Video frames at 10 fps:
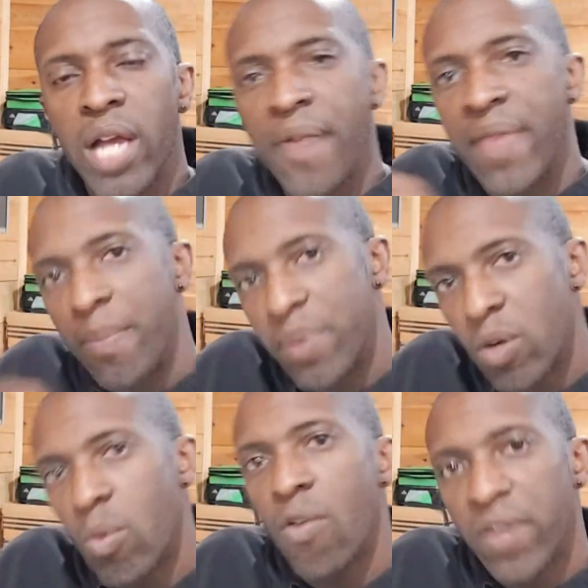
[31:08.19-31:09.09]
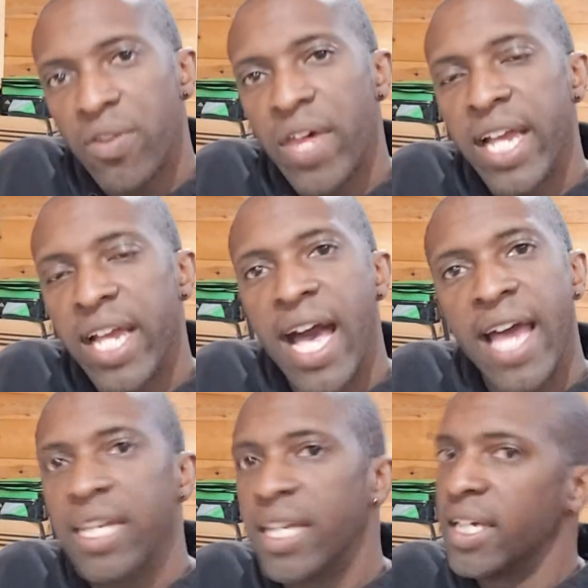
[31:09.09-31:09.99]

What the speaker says: on that peel board video that I got,